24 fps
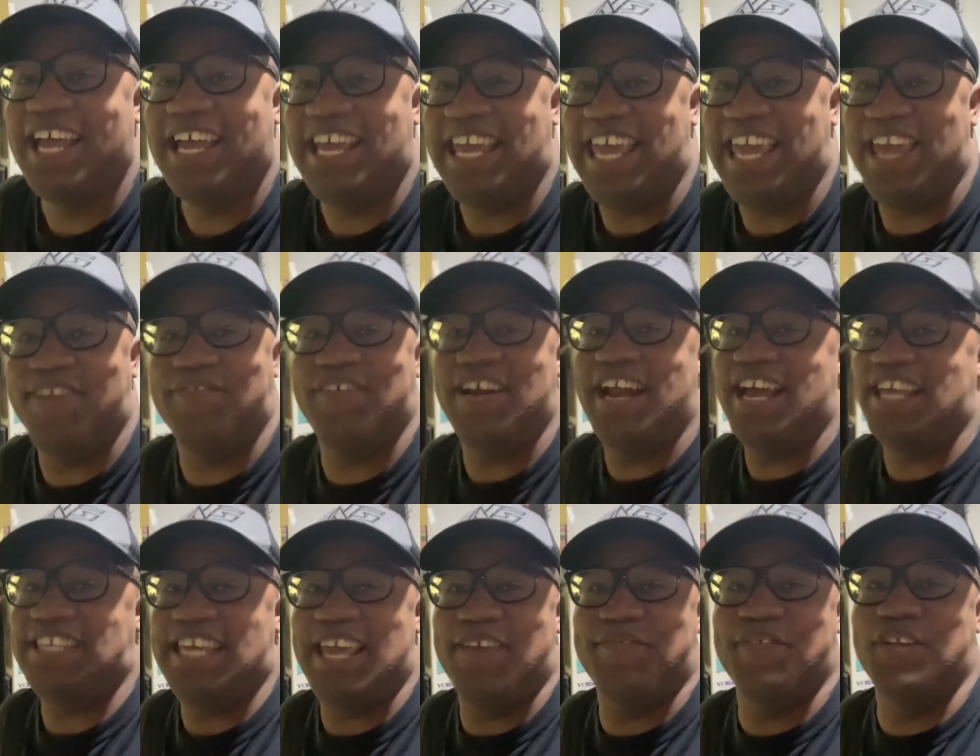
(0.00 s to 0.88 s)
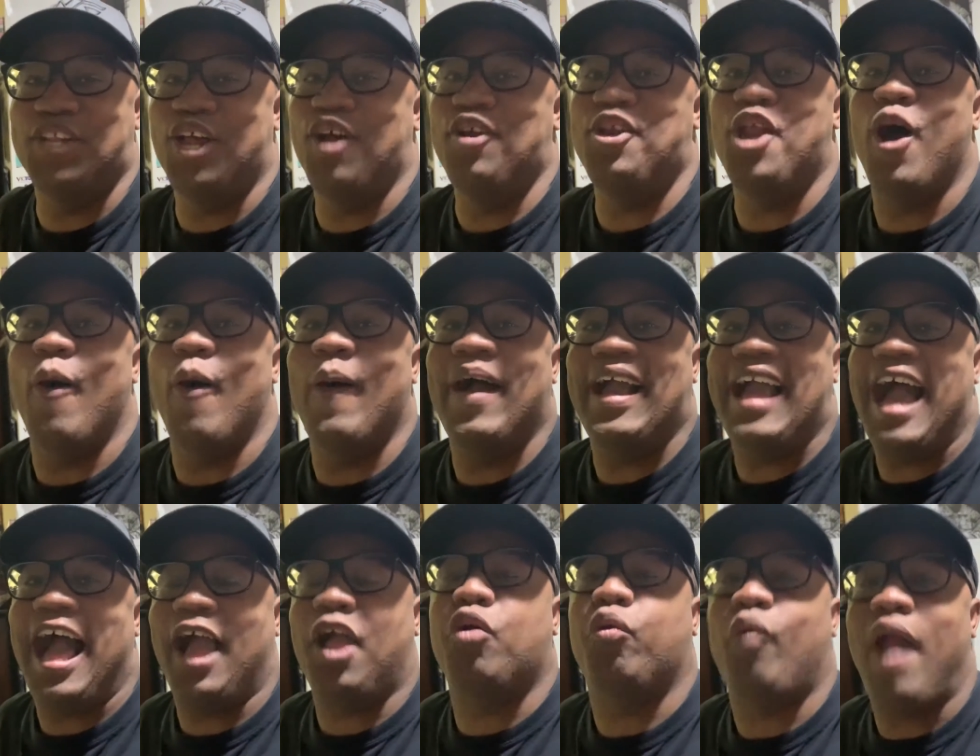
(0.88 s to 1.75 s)
even as, even though Noah
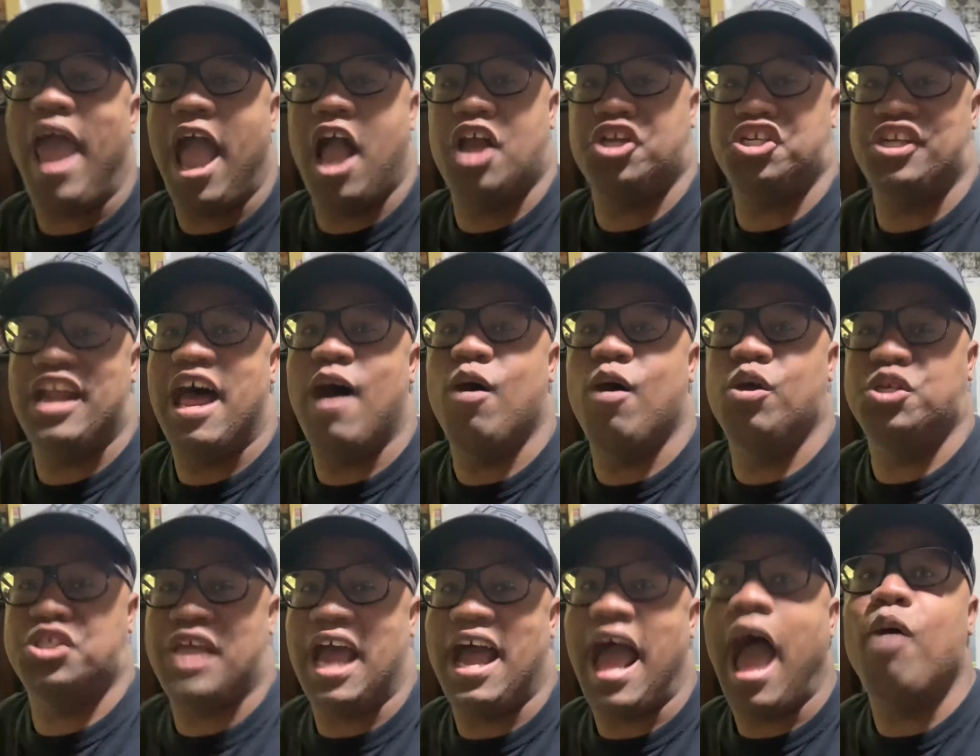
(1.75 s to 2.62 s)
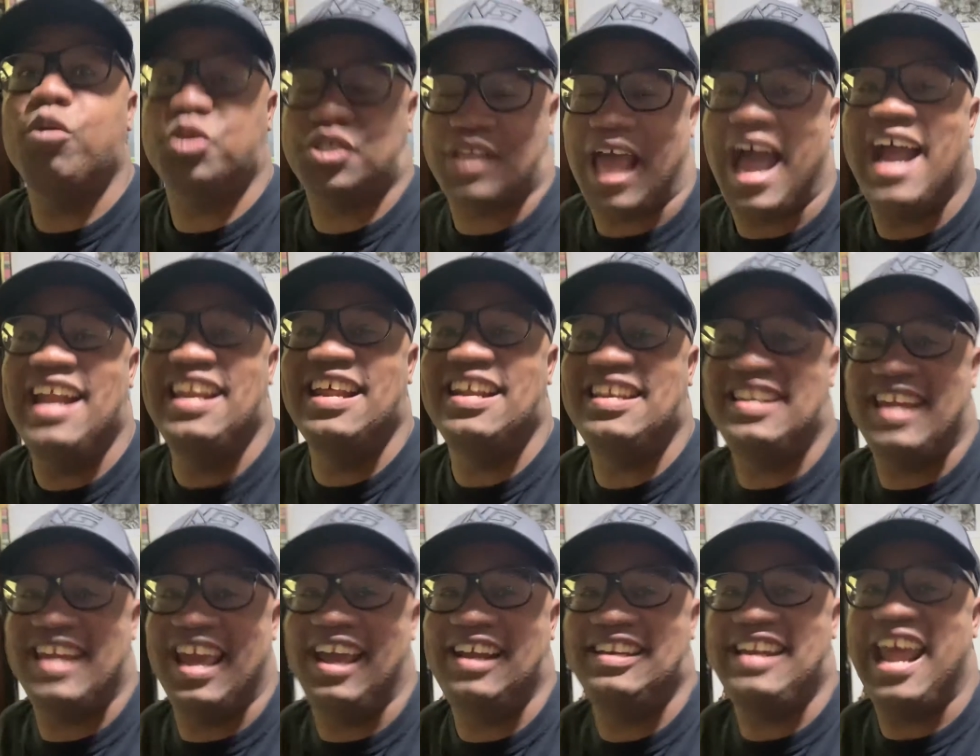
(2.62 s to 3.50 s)
got crashed and I was, I was kind of
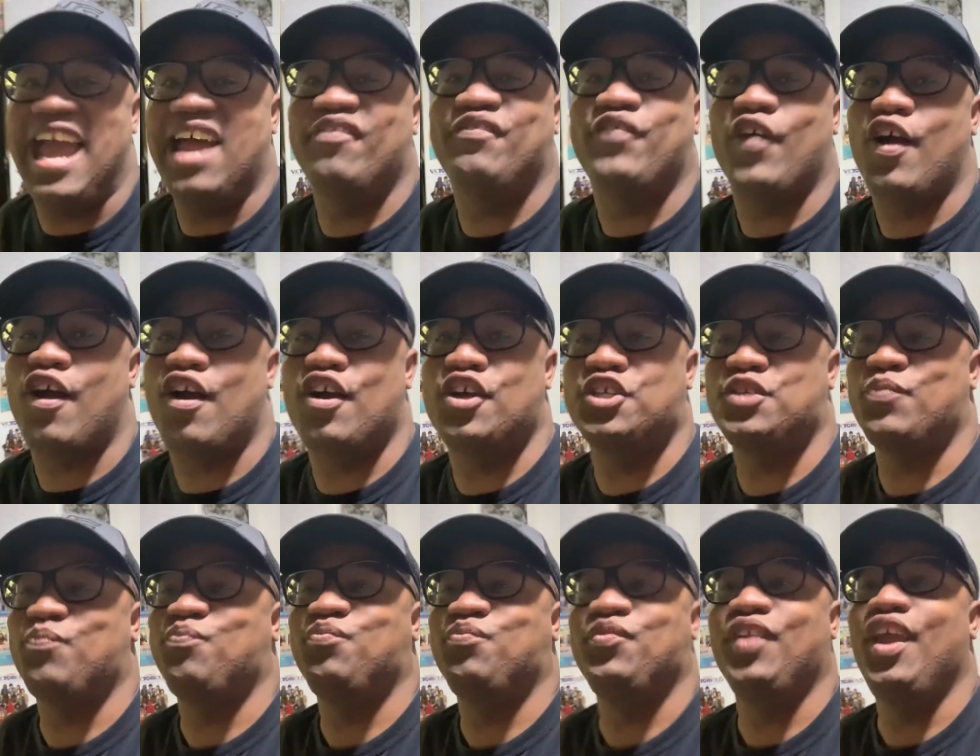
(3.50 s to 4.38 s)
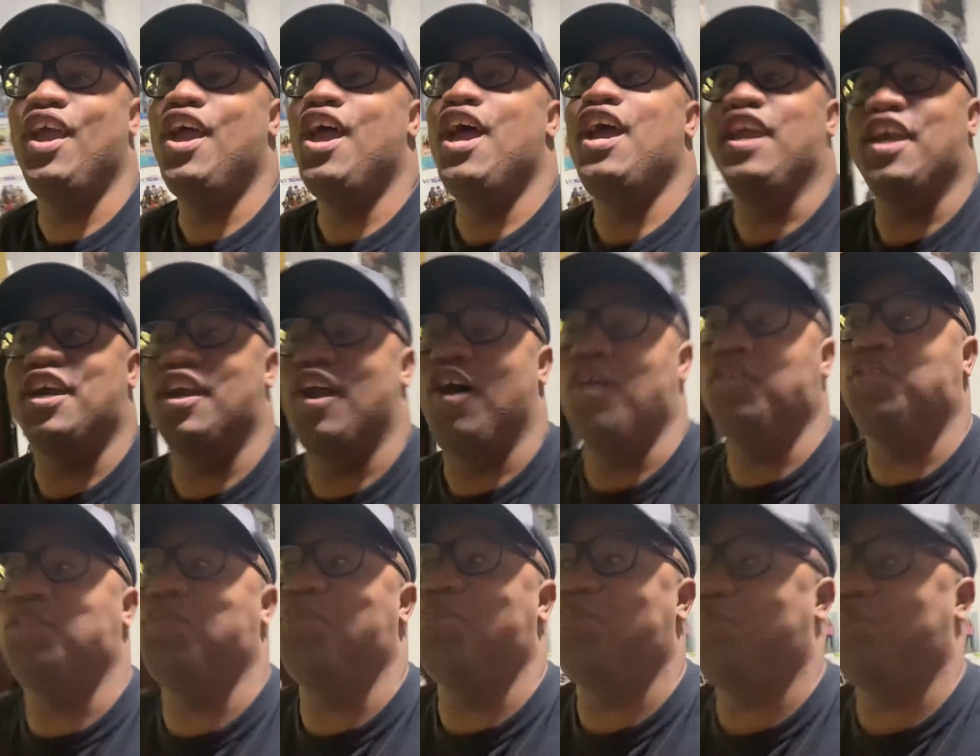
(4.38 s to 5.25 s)
ticked at first, you
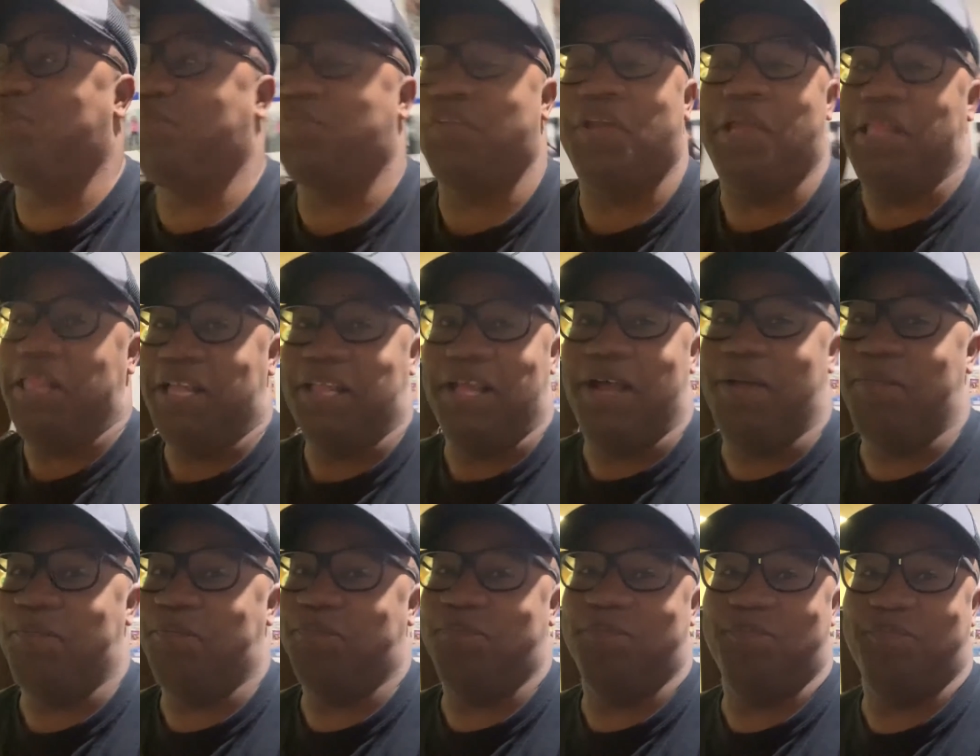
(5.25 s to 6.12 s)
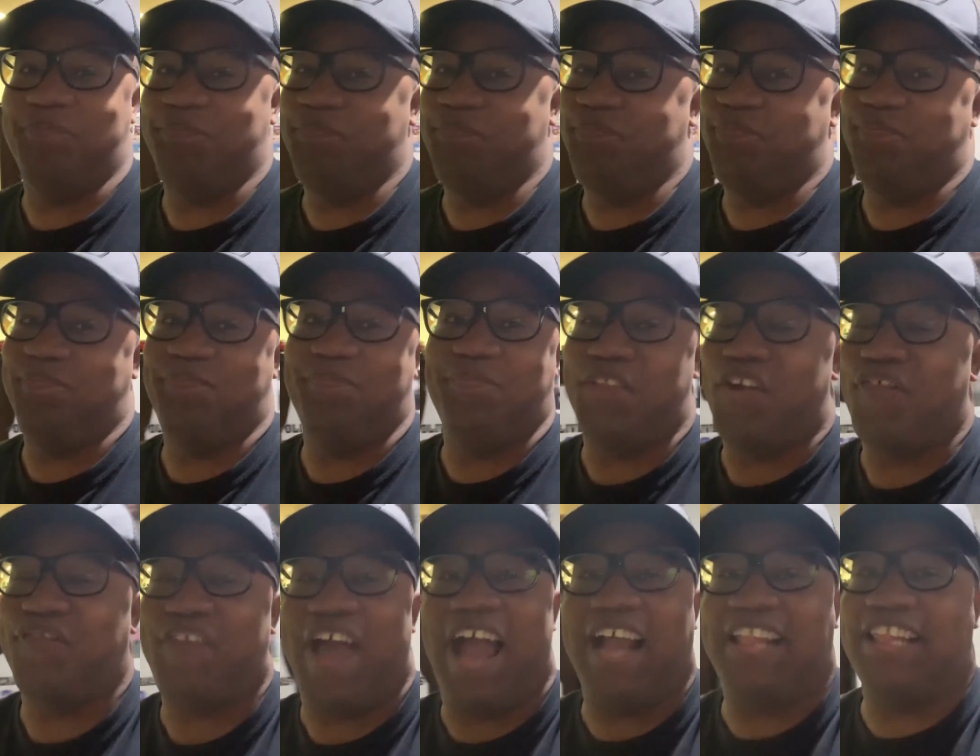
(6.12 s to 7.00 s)
know,
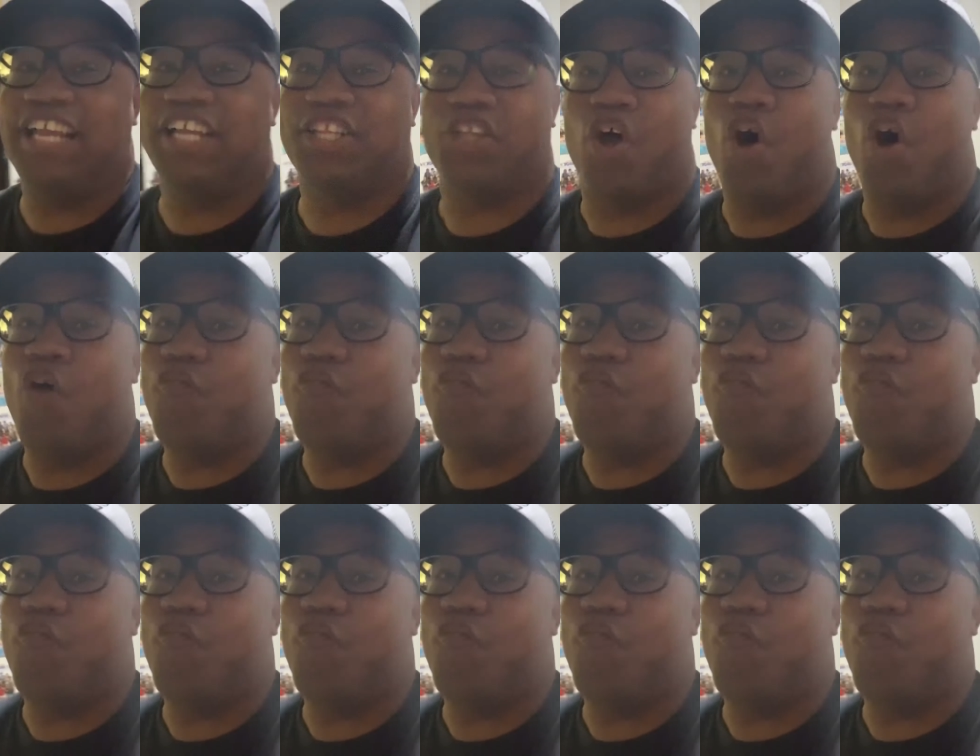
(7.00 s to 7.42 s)
the fact that the